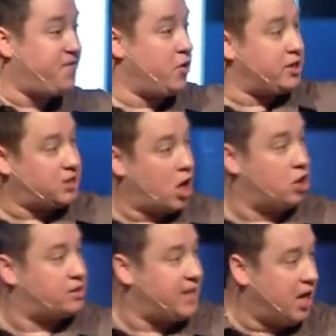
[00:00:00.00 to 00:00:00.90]
focused on
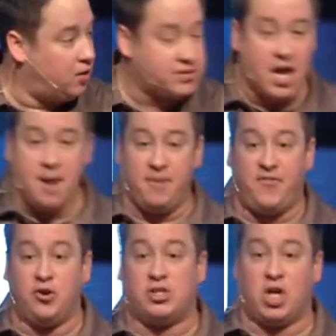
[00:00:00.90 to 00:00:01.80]
ourselves, but
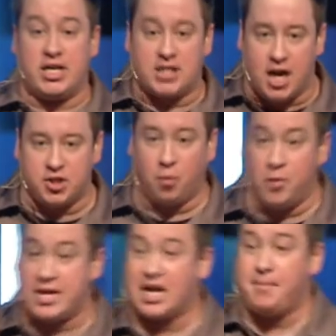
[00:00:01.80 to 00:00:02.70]
focused on each other, when
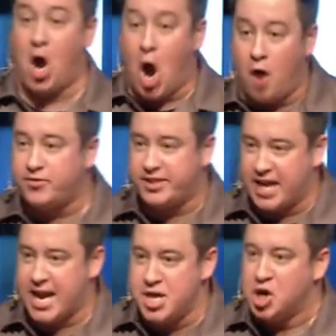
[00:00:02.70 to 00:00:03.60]
we come off
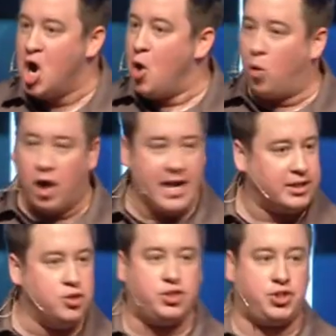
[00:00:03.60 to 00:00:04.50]
stage, we're like
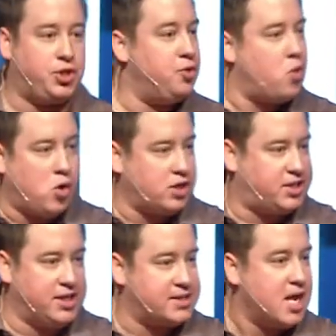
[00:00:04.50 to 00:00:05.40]
those two
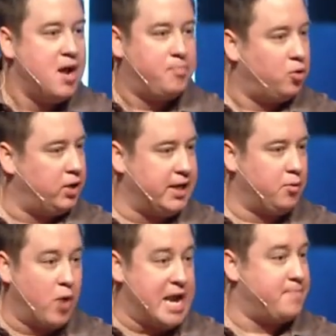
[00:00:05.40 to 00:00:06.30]
horses pulling
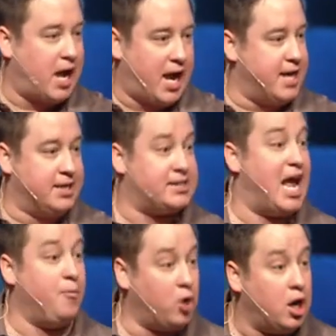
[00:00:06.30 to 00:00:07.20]
weight behind us,
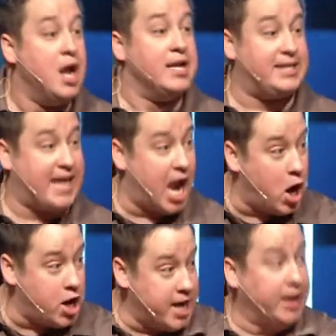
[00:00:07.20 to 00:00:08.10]
and we're
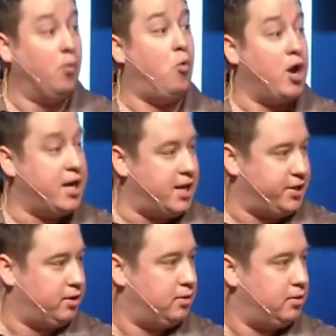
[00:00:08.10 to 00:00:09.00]
carrying one
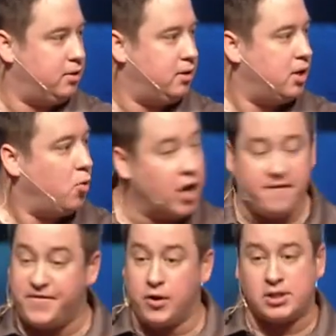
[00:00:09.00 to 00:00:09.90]
another. We're
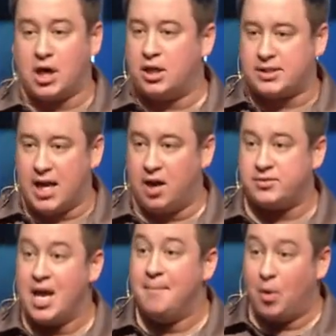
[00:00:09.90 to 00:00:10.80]
not focused on
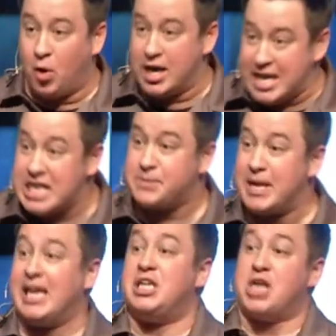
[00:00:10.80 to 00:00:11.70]
ourselves, but we're each
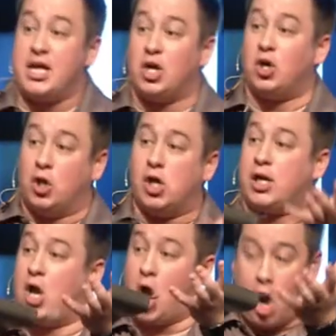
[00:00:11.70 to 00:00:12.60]
making each other look
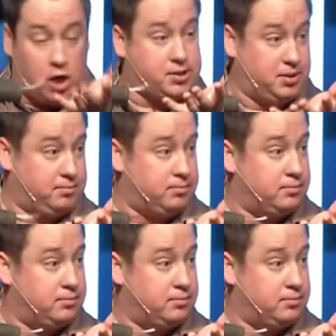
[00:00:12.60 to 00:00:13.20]
awesome.